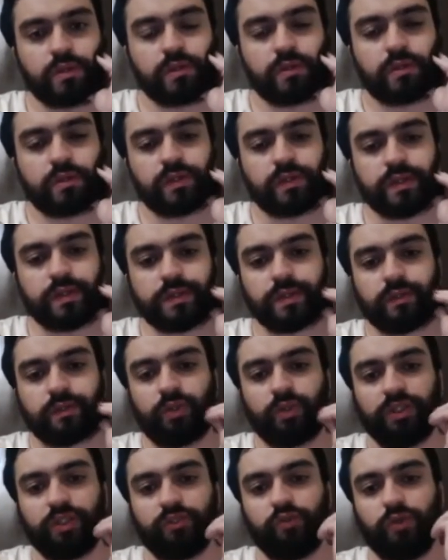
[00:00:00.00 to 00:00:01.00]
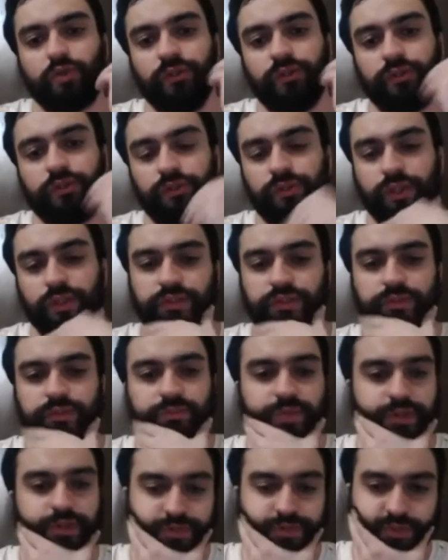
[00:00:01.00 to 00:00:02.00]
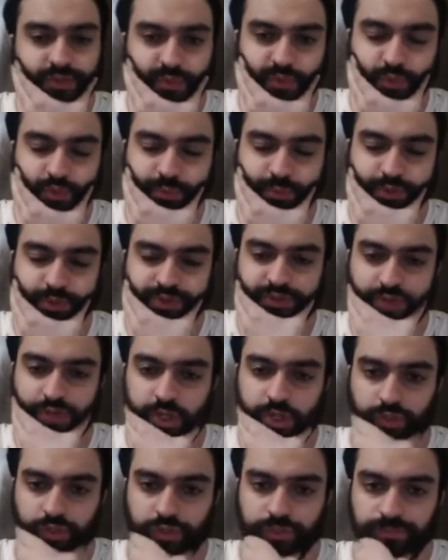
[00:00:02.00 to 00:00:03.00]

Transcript: He's a 2200 rated player, so super strong.